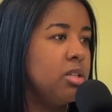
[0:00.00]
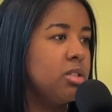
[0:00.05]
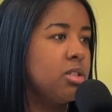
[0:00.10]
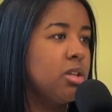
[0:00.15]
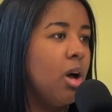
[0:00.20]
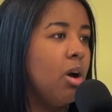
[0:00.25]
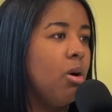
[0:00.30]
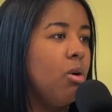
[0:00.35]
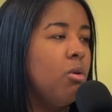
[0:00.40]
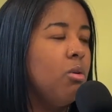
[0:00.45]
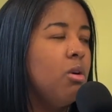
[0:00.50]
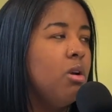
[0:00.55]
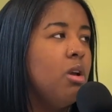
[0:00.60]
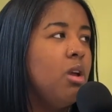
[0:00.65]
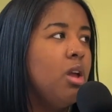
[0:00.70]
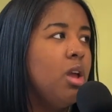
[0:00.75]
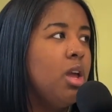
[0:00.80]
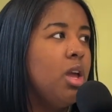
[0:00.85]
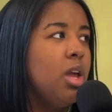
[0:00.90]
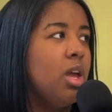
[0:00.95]
So
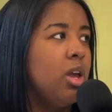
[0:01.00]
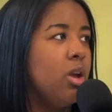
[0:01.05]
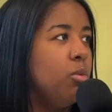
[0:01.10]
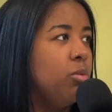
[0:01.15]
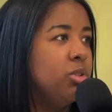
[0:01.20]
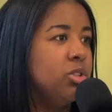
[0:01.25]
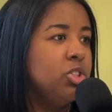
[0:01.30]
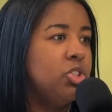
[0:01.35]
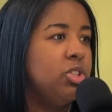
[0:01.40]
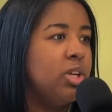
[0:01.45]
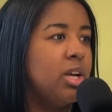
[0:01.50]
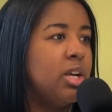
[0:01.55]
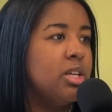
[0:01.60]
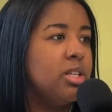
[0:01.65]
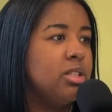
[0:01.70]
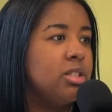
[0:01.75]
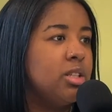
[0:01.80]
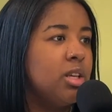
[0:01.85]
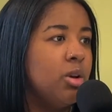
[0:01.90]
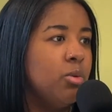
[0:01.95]
it was
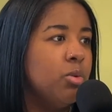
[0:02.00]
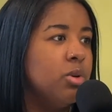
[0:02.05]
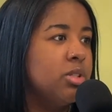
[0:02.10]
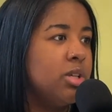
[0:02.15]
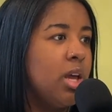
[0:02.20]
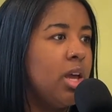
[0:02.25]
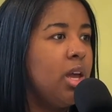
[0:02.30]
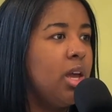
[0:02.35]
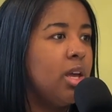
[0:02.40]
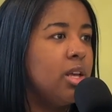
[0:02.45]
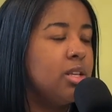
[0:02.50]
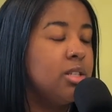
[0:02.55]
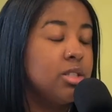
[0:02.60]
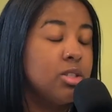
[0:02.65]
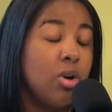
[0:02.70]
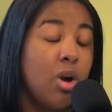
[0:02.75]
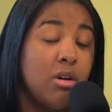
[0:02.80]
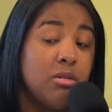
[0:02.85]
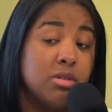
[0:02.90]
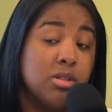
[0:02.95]
it was a hit. And
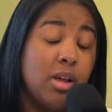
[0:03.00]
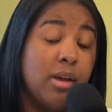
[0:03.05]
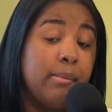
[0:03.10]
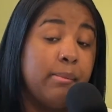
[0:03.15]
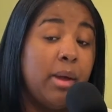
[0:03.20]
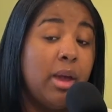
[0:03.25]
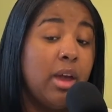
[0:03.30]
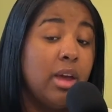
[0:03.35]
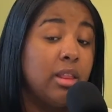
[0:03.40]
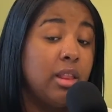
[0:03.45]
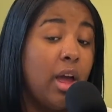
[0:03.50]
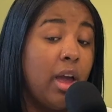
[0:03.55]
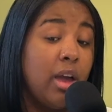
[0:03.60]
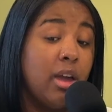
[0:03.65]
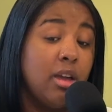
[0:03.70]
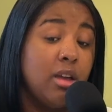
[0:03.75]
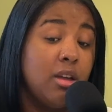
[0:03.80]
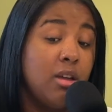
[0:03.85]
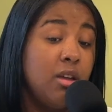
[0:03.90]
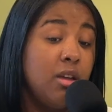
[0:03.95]
so I was like, man, like